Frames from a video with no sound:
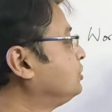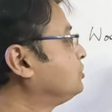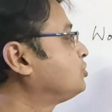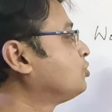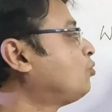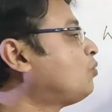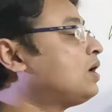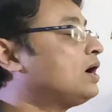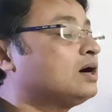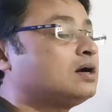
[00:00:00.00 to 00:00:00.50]
so
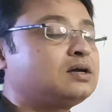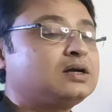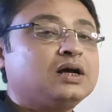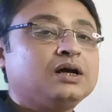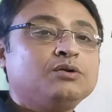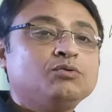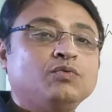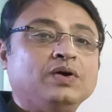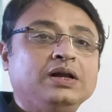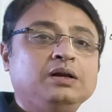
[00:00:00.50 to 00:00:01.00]
work
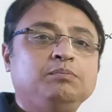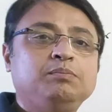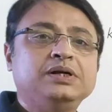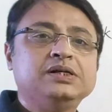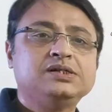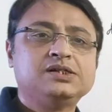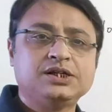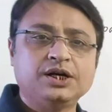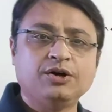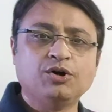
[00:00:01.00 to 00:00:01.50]
done will be
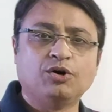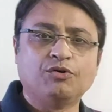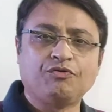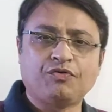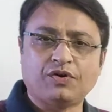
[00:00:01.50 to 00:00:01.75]
zero.